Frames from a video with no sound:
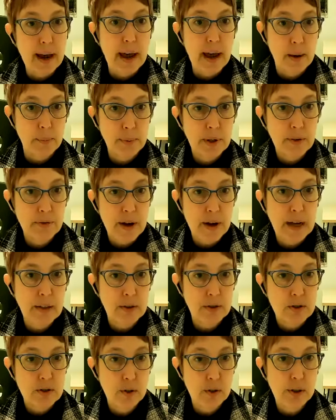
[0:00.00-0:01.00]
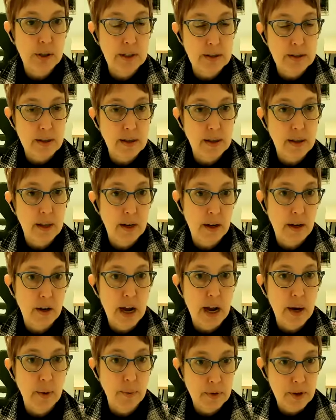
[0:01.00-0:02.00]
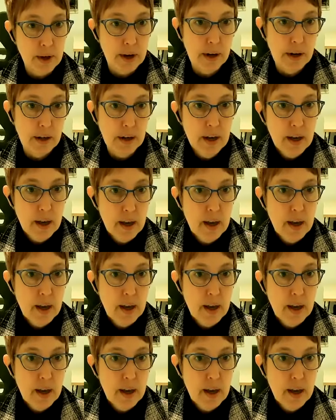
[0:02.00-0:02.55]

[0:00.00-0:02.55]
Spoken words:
amplify the stories that are out there.